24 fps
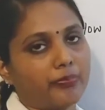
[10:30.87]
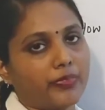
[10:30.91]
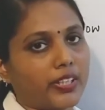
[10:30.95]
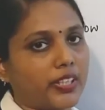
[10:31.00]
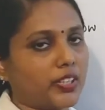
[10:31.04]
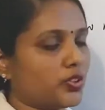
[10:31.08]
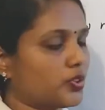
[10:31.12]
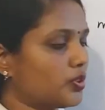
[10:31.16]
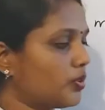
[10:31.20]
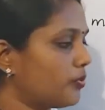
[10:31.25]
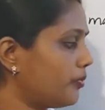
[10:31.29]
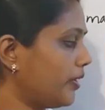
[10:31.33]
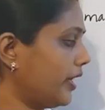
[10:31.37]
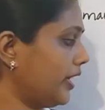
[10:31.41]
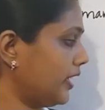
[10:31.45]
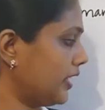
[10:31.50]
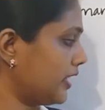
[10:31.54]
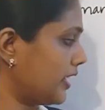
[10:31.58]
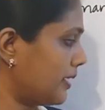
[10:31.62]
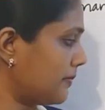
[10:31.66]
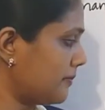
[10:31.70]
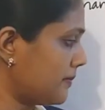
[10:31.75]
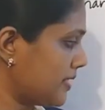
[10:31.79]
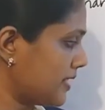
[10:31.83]
So when it
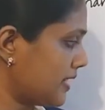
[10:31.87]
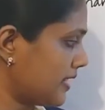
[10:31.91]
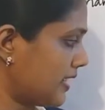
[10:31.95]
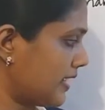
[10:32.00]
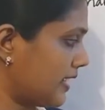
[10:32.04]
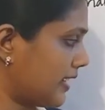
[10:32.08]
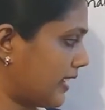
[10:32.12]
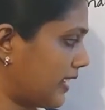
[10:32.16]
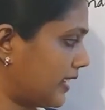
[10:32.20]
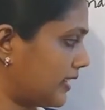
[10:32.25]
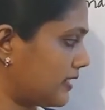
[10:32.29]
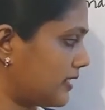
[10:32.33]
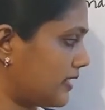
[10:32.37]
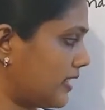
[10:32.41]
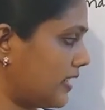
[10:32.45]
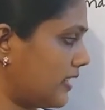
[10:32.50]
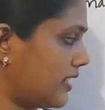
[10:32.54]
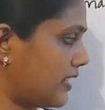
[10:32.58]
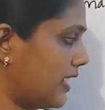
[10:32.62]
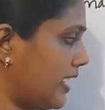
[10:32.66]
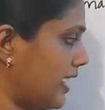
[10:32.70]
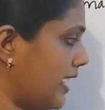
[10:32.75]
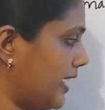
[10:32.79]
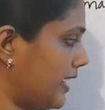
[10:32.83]
comes to
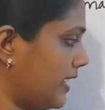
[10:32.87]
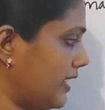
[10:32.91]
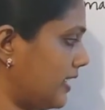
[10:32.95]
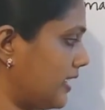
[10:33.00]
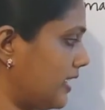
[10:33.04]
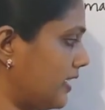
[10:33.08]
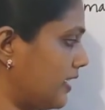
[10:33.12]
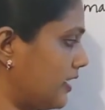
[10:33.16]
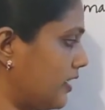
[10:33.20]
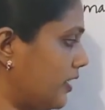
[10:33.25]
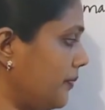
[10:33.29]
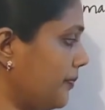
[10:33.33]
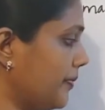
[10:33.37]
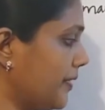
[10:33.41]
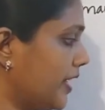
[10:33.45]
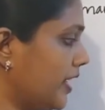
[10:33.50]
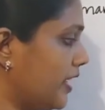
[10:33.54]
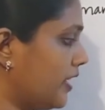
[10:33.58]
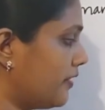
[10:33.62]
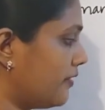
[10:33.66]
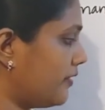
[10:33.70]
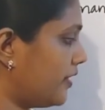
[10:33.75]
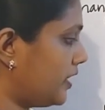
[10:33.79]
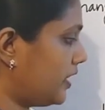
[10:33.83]
99 here,
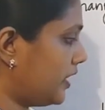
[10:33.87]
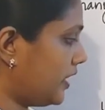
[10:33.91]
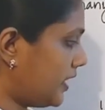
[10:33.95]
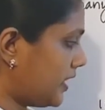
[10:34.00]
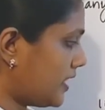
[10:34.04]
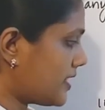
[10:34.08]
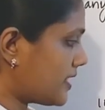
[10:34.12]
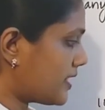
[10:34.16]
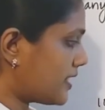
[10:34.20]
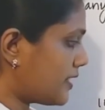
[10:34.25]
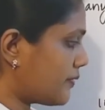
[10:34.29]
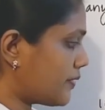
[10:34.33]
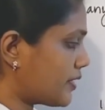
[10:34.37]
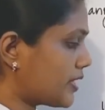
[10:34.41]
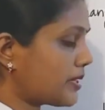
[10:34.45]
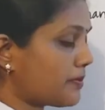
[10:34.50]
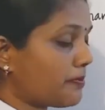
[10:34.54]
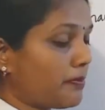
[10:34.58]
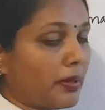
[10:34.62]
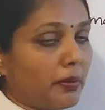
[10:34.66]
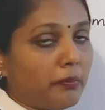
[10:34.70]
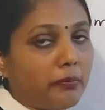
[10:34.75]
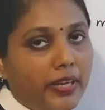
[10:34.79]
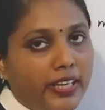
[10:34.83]
whether it is
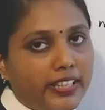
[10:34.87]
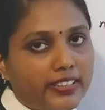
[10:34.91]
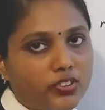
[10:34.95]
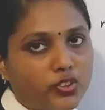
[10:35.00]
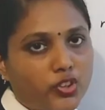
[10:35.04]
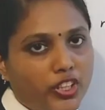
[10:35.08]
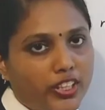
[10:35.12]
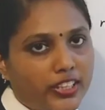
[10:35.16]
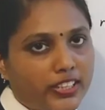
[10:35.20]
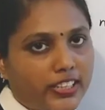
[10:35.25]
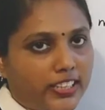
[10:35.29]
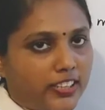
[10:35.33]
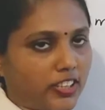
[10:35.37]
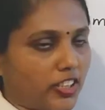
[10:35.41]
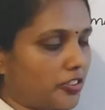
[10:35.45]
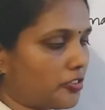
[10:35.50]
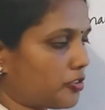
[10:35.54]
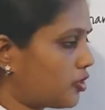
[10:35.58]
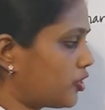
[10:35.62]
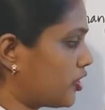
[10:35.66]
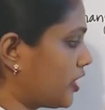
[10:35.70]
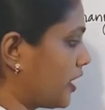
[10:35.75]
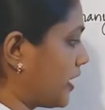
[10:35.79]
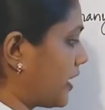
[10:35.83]
divisible by 3, that you have to
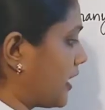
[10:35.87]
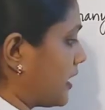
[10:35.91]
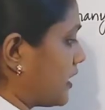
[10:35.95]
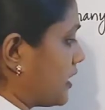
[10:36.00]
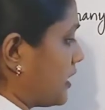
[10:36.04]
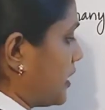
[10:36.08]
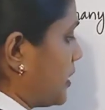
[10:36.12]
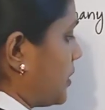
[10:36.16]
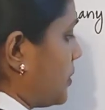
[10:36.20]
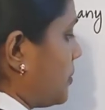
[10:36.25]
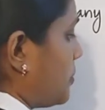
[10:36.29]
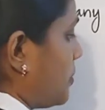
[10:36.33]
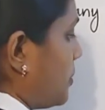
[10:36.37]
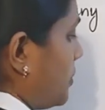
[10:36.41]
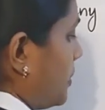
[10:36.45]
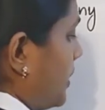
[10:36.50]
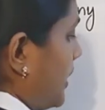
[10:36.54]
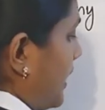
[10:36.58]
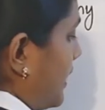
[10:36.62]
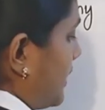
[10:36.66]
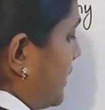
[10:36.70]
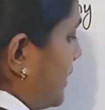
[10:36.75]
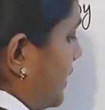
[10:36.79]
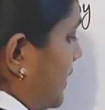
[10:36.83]
check it. You know
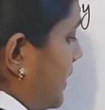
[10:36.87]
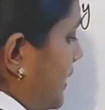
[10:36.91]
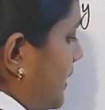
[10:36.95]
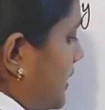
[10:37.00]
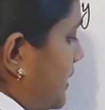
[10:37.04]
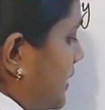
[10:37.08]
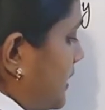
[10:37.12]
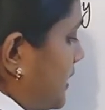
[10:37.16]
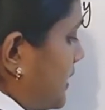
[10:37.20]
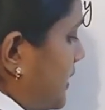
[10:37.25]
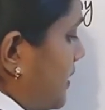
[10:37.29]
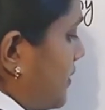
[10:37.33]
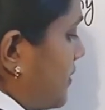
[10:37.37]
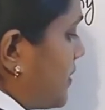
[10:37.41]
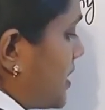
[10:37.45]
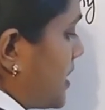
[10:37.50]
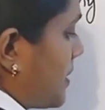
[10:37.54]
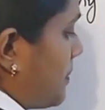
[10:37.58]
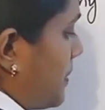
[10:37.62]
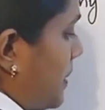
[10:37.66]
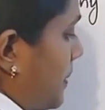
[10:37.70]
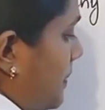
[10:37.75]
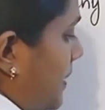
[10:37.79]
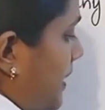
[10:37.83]
that it's
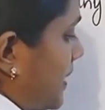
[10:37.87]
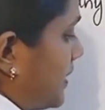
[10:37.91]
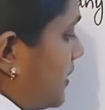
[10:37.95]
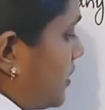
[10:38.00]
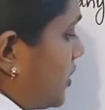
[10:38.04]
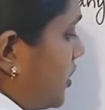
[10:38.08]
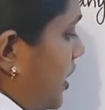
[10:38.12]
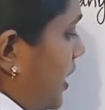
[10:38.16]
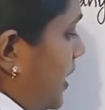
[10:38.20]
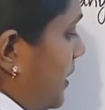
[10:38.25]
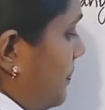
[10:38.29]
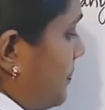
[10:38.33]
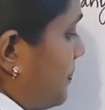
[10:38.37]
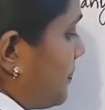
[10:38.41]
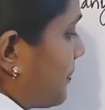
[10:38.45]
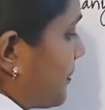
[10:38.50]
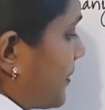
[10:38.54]
divisible by 3.